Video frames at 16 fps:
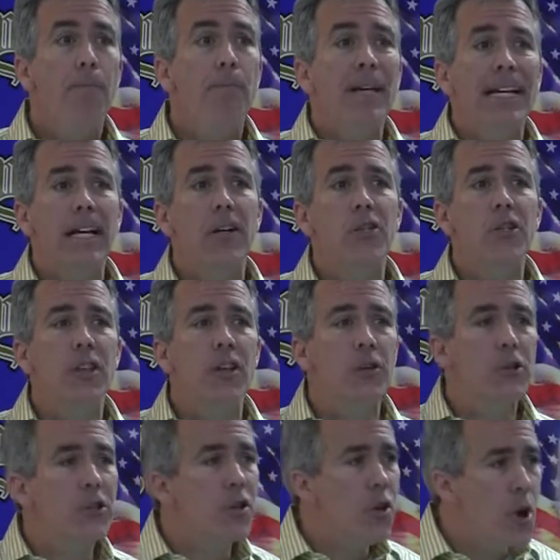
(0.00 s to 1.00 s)
because
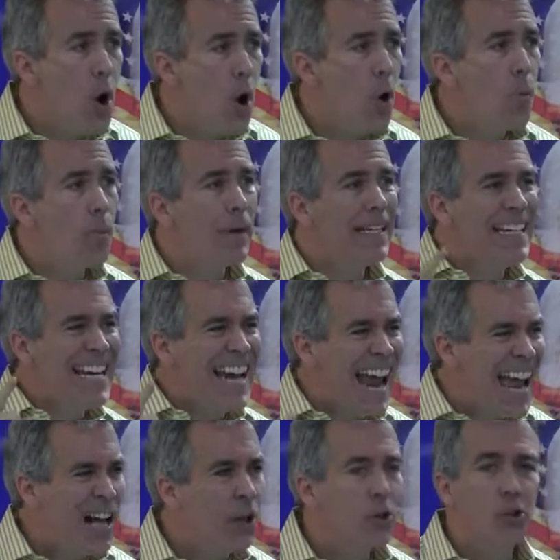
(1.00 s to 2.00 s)
there's nobody
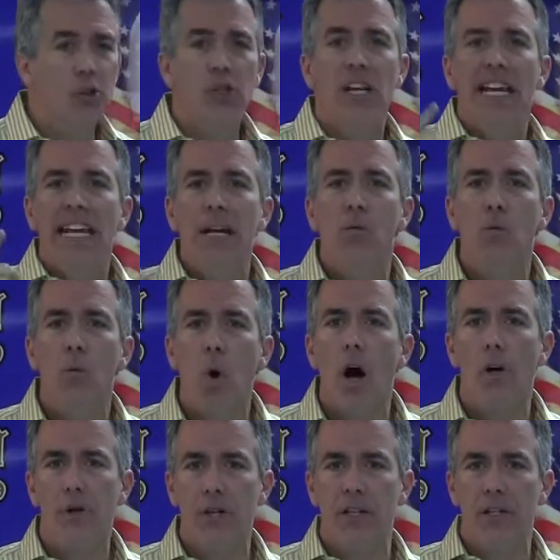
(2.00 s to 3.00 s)
else in
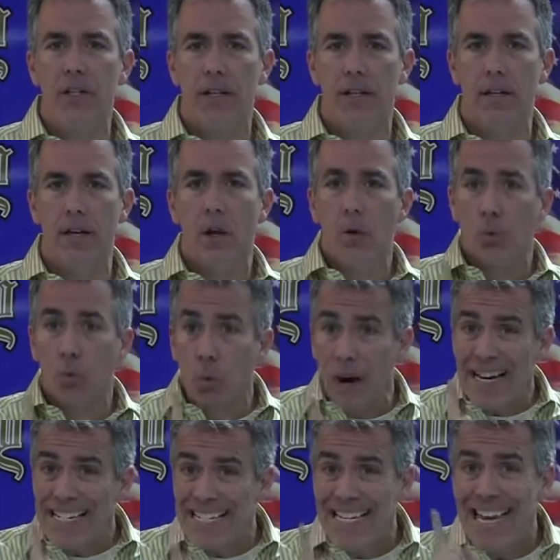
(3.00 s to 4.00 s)
Washington
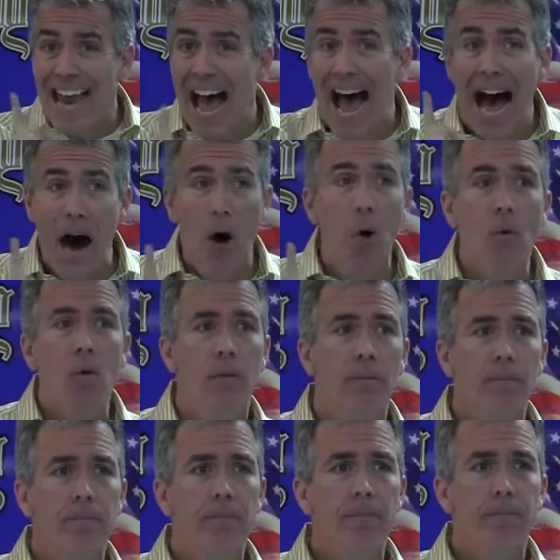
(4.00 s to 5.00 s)
right now
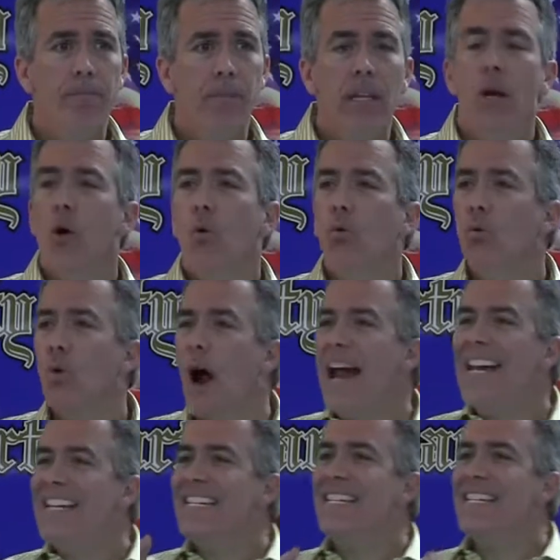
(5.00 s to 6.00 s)

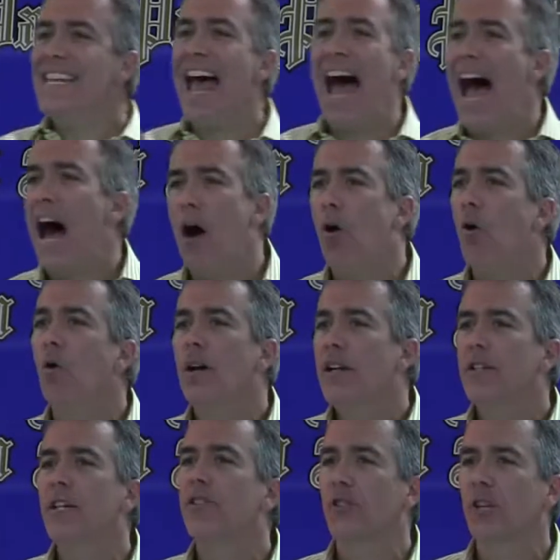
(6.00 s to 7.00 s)

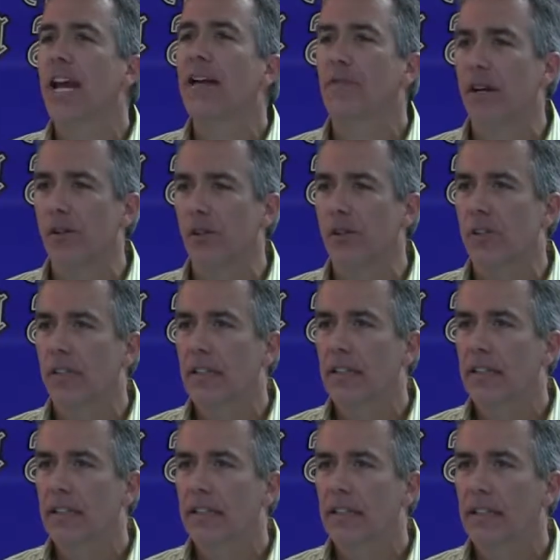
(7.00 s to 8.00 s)
to save us.
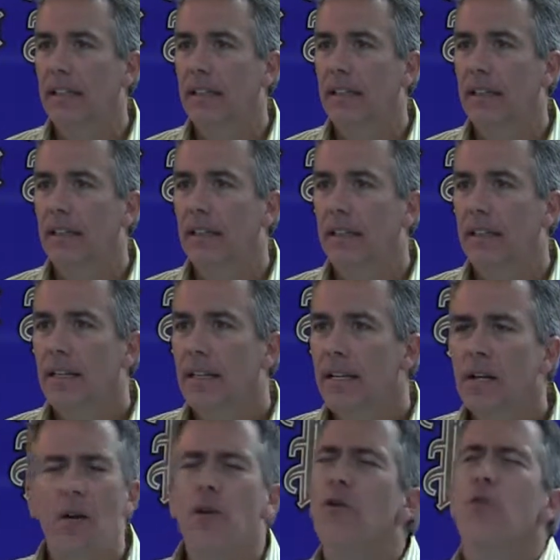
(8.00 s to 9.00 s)

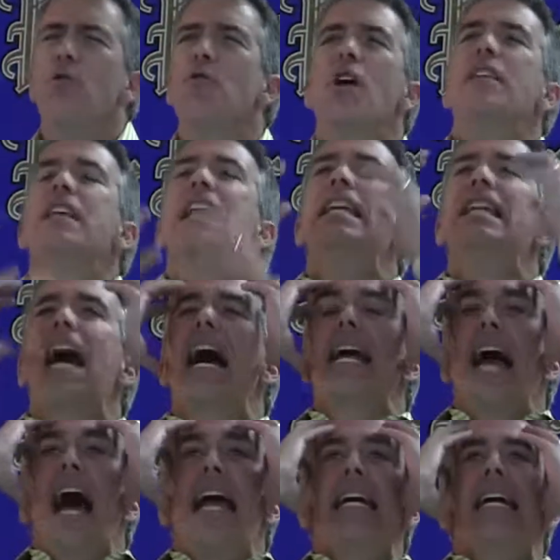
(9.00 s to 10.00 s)

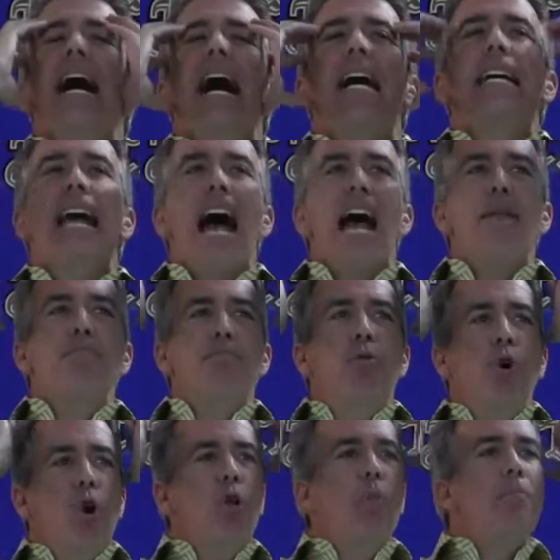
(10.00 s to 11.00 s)
I
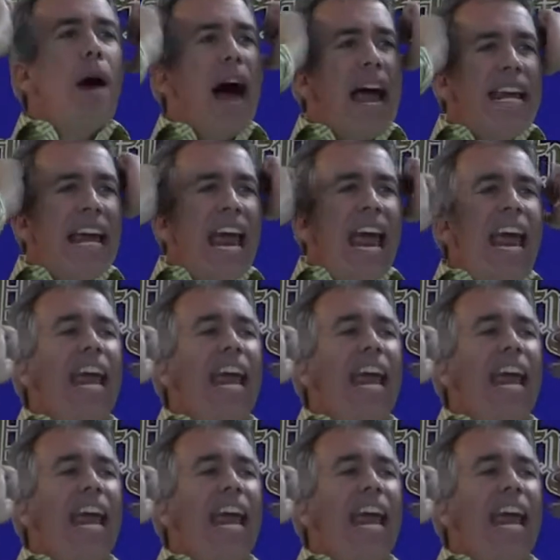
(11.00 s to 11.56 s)
pull my